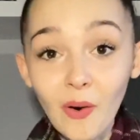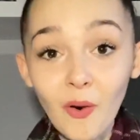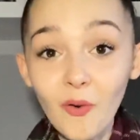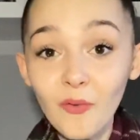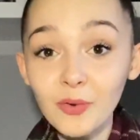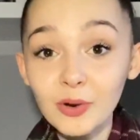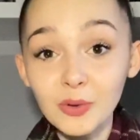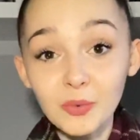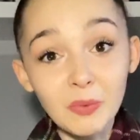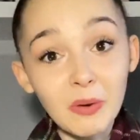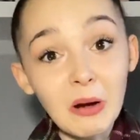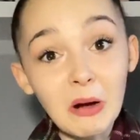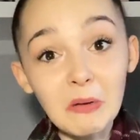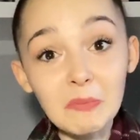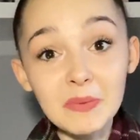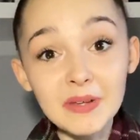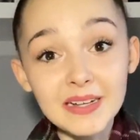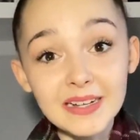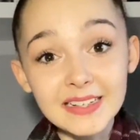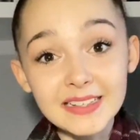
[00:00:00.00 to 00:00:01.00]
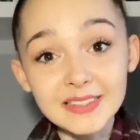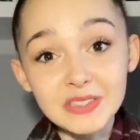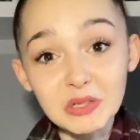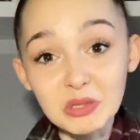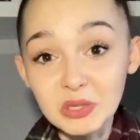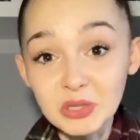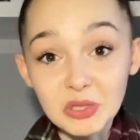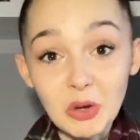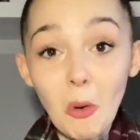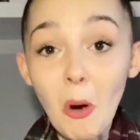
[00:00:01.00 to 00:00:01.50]
already will because
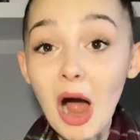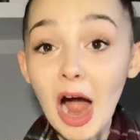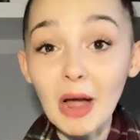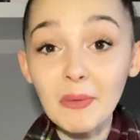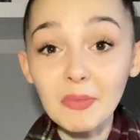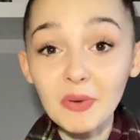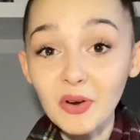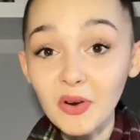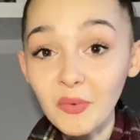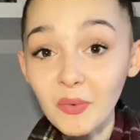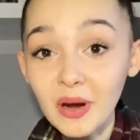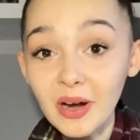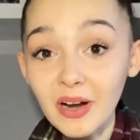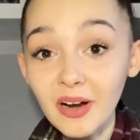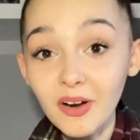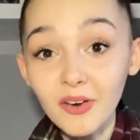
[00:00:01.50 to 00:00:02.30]
you're so hyper aware